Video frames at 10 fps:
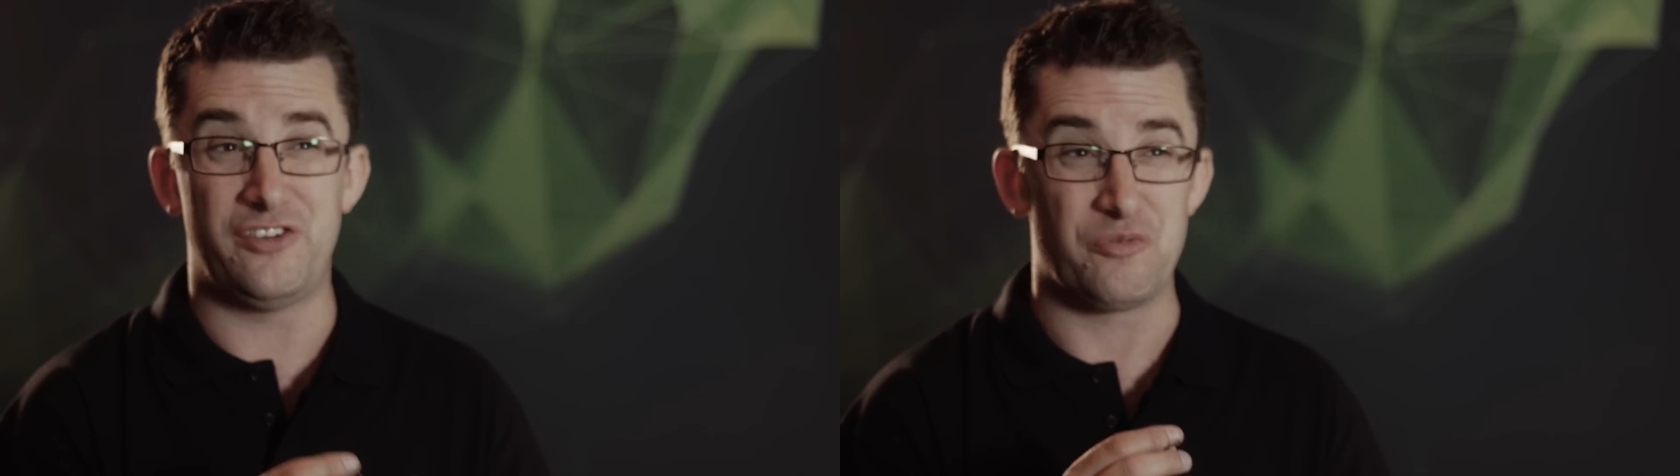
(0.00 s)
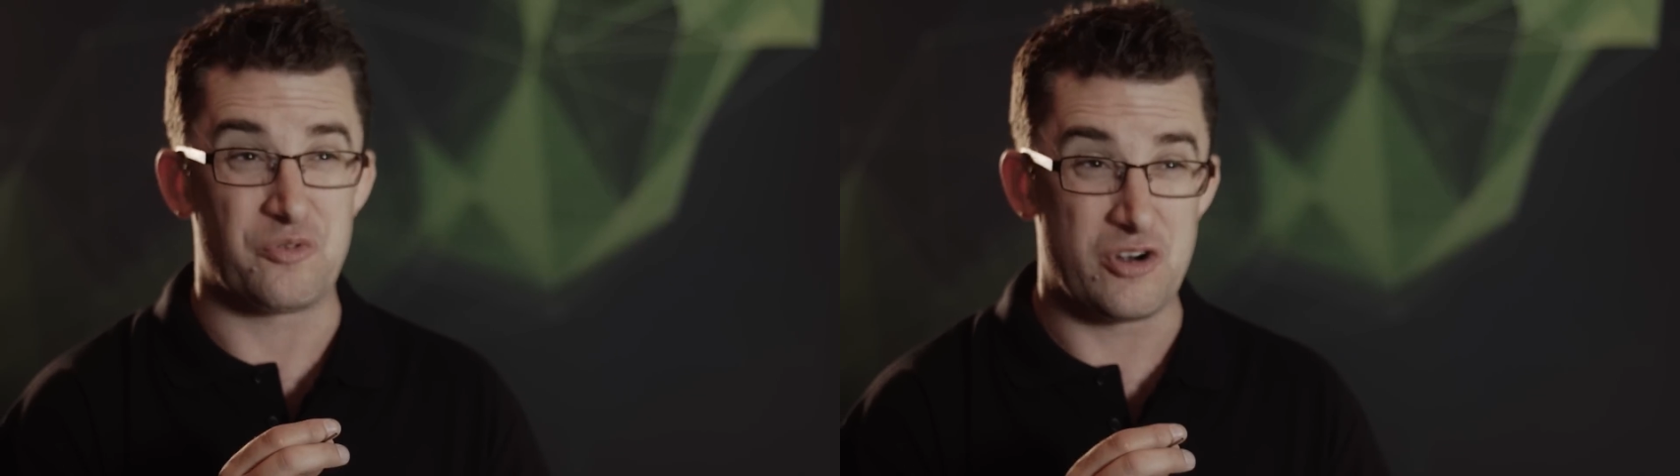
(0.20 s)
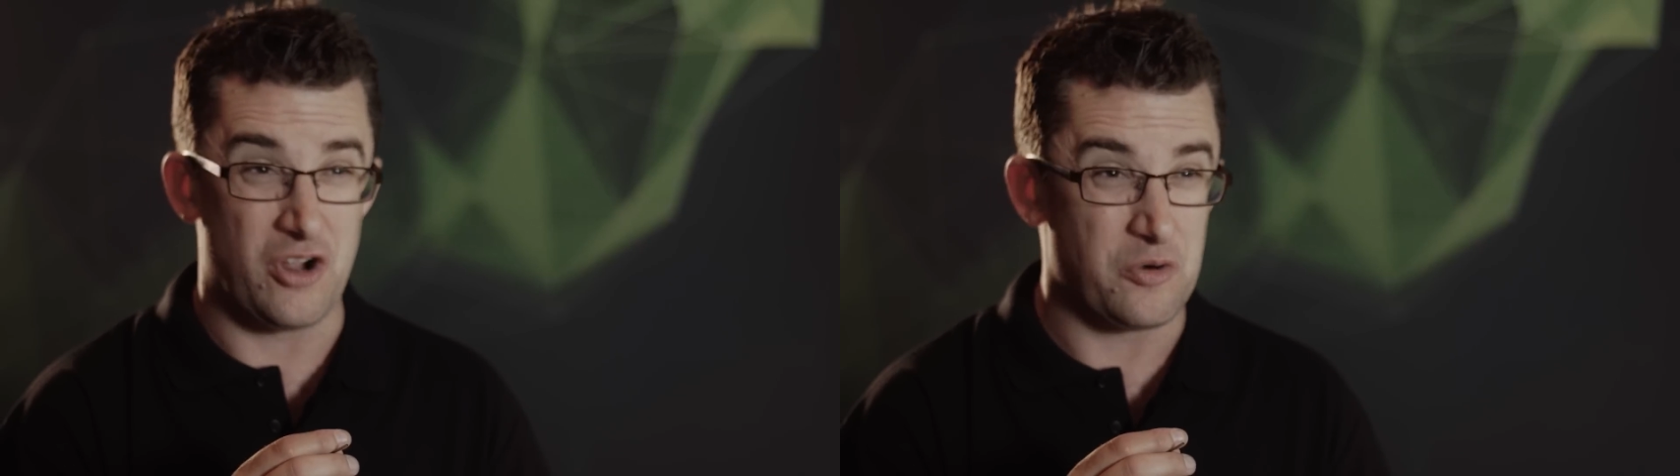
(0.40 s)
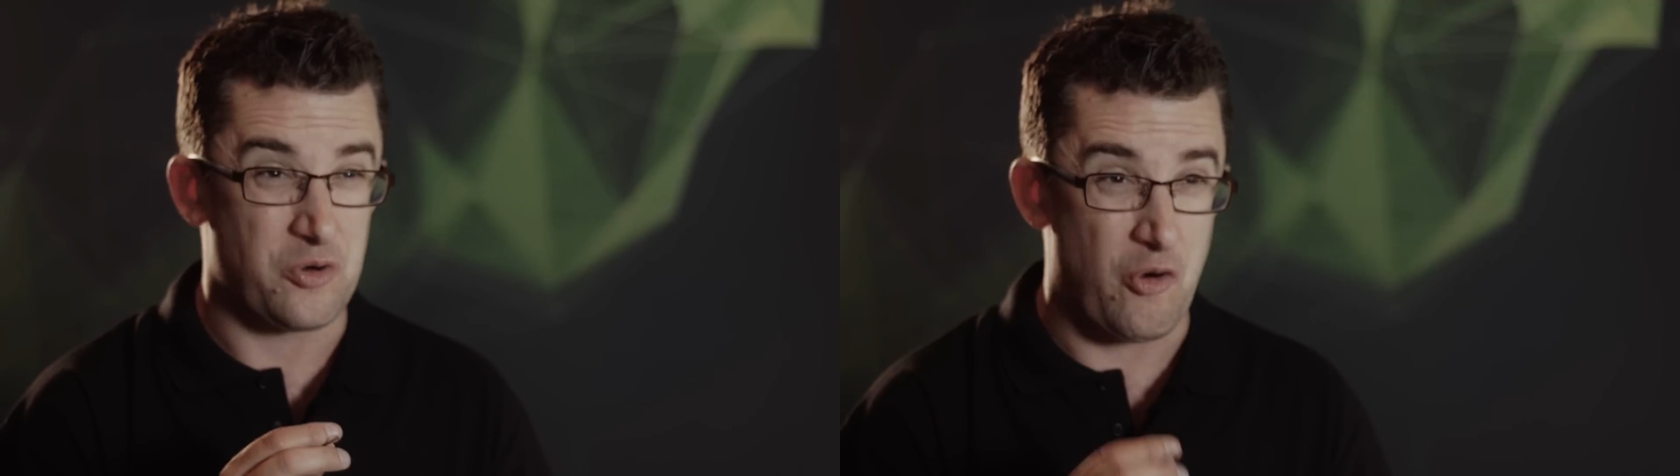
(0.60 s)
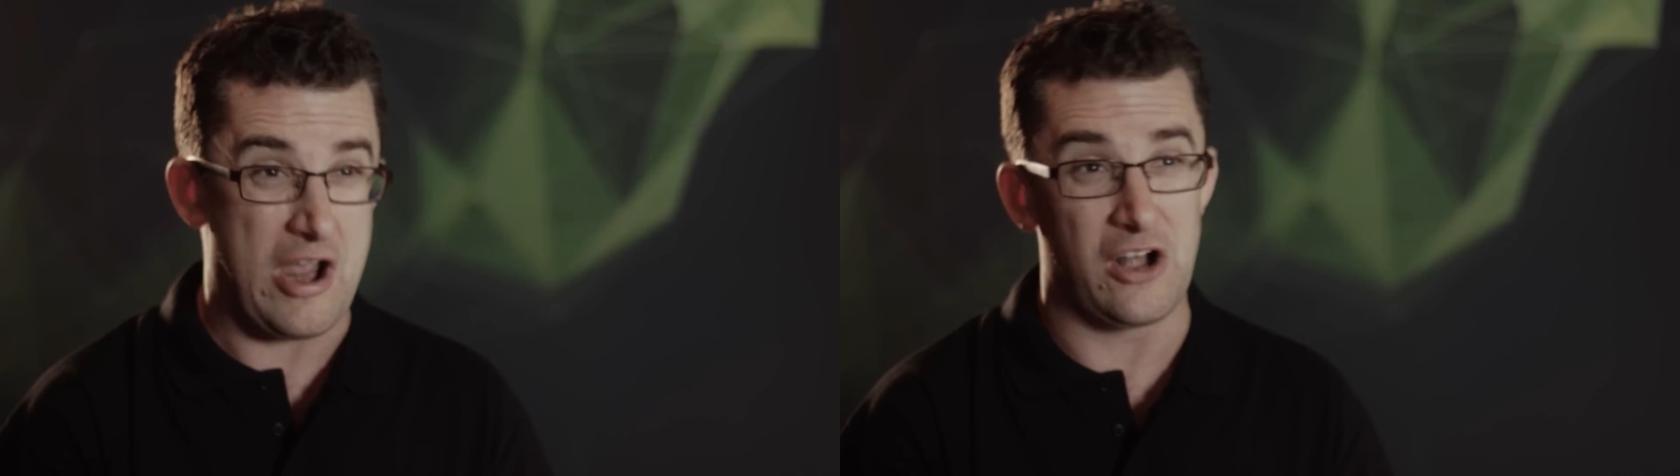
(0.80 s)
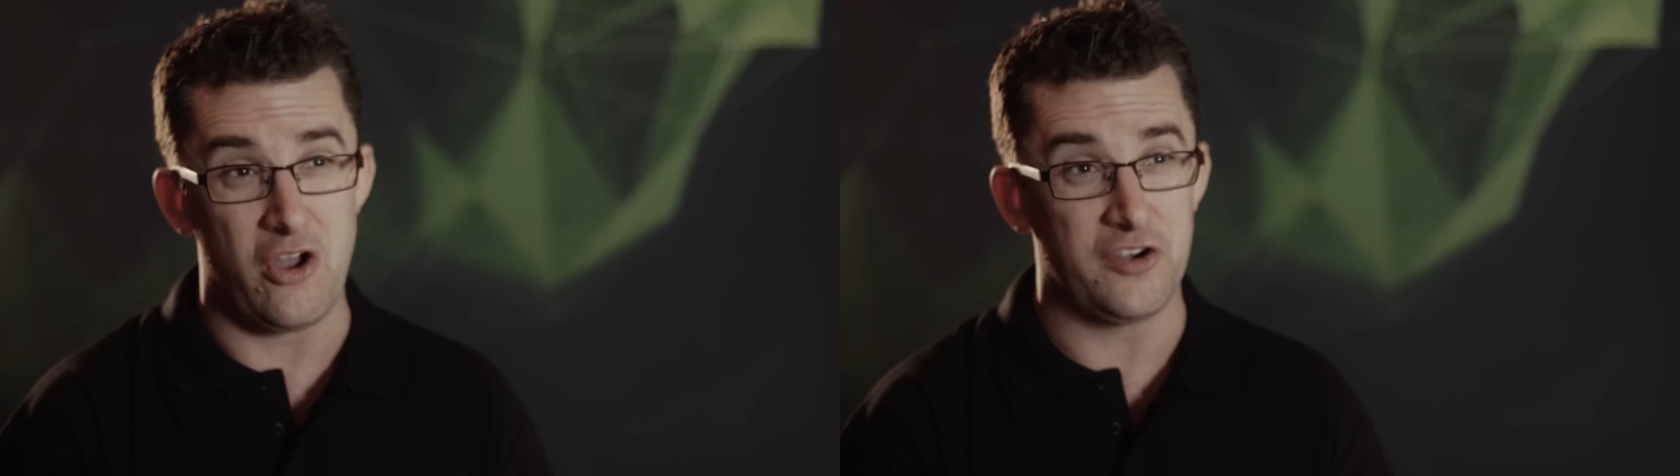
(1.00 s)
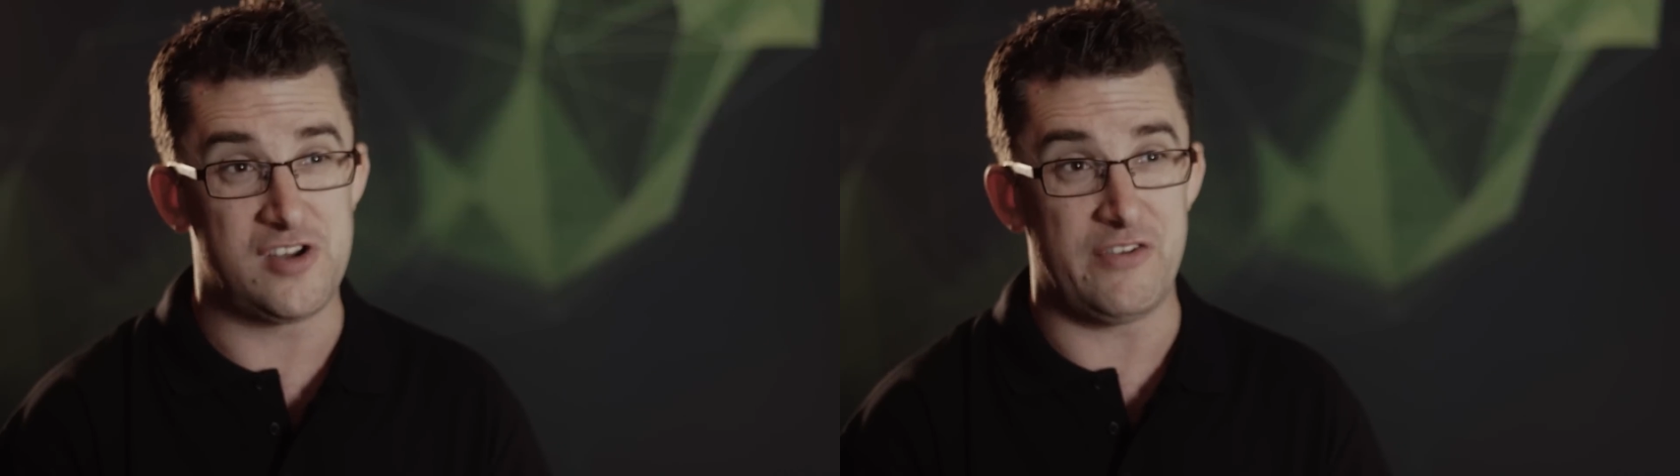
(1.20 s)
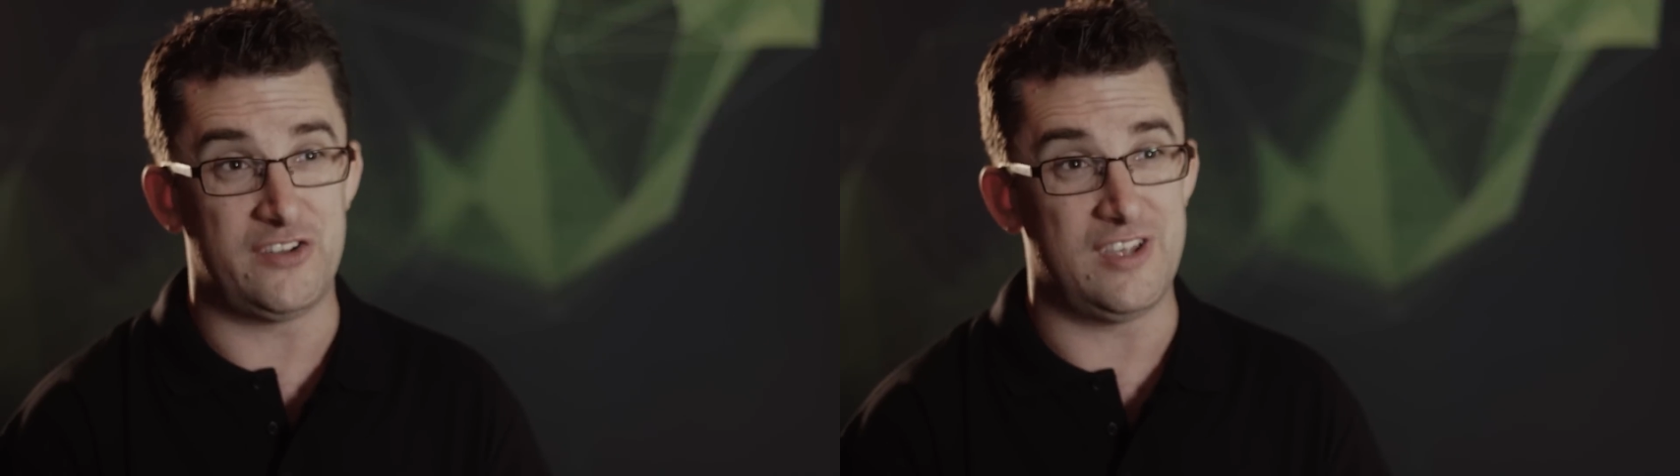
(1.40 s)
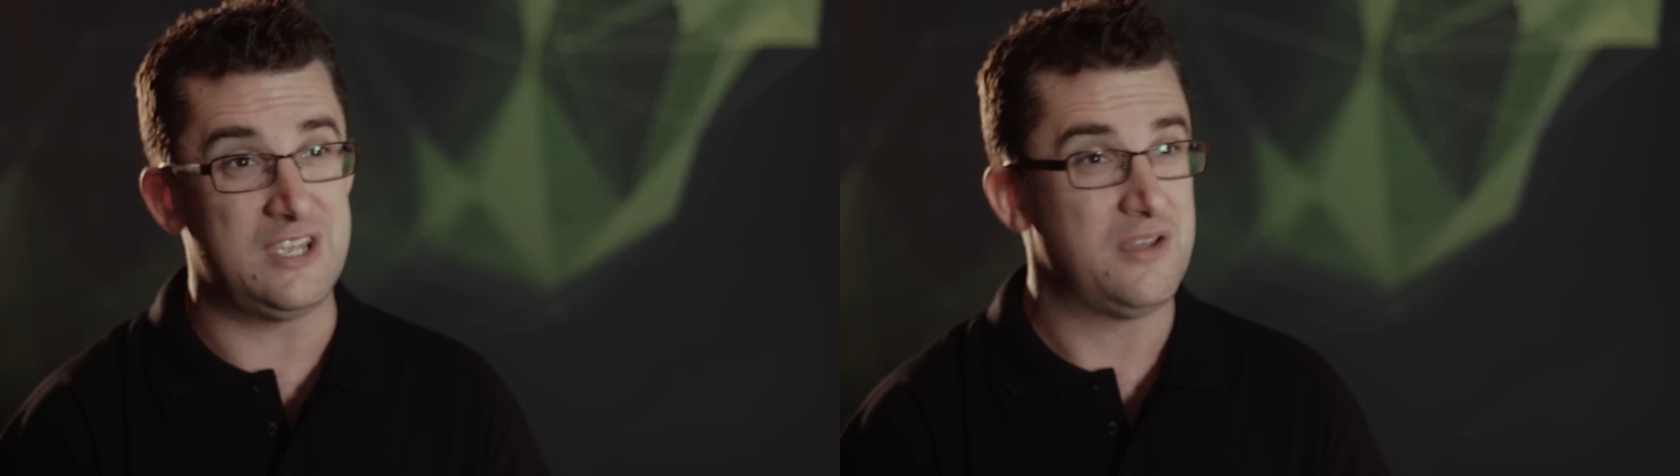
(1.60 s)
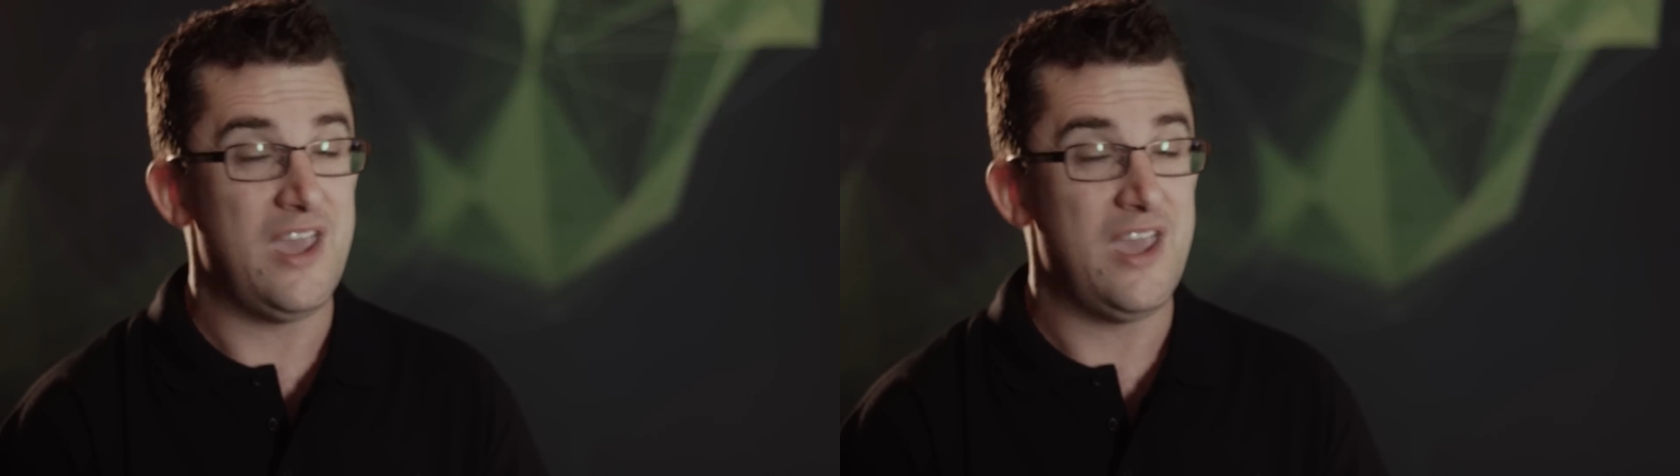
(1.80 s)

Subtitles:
got great longevity,